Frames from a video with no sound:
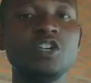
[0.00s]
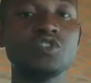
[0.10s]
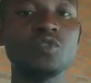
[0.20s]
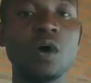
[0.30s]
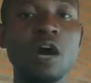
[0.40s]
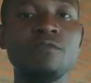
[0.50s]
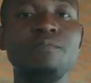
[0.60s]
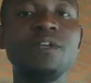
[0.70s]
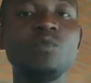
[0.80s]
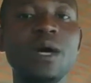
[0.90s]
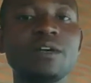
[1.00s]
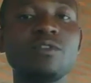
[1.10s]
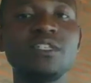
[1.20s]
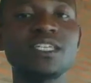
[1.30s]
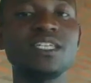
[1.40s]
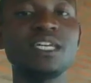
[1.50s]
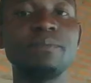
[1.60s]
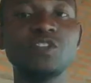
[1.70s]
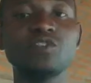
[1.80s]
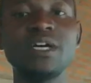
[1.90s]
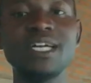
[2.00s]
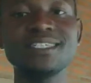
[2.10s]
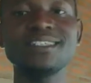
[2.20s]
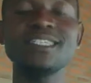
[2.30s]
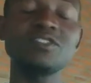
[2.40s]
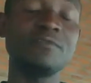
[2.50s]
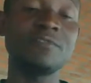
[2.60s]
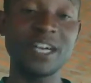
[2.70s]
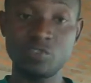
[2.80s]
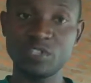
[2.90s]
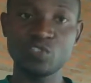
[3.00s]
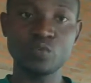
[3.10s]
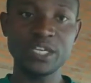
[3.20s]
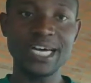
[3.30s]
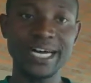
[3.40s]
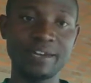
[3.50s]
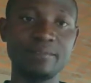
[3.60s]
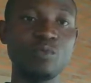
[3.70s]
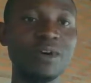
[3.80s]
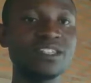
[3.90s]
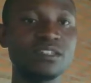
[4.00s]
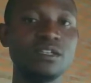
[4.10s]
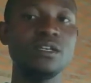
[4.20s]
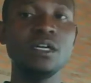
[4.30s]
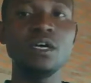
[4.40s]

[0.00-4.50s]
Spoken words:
So, I've been conducting a personal analysis of countries where Acme wants